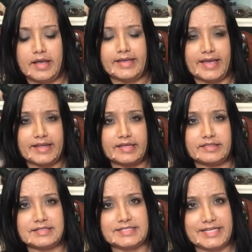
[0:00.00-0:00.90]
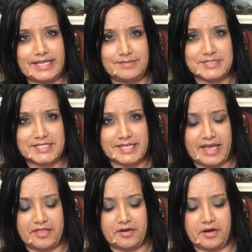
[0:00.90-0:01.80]
getting the teams
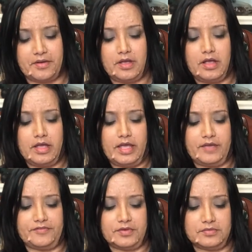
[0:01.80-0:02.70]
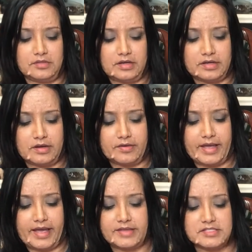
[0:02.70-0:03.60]
together, if you look,
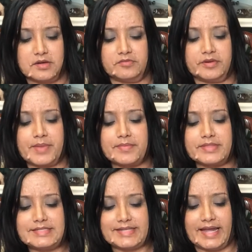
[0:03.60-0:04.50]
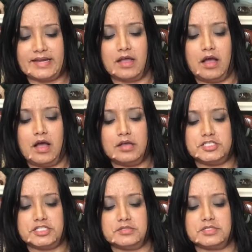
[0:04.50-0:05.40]
okay, so remember the date,
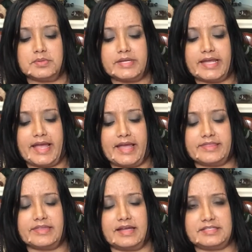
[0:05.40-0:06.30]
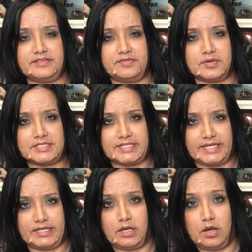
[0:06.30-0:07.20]
June 28th,
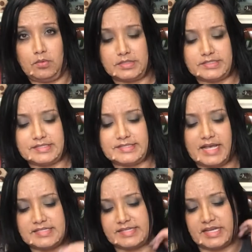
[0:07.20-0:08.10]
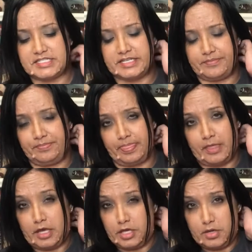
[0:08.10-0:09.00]
1914 was the assassination.
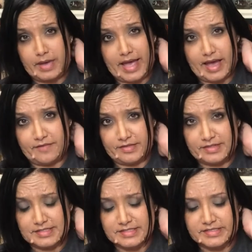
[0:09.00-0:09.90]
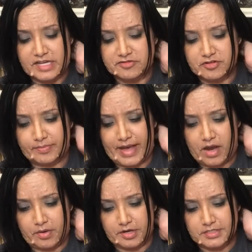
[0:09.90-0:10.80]
You have the Central
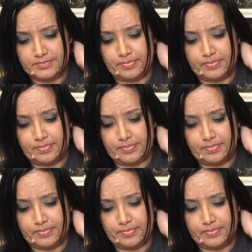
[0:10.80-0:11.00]
Powers.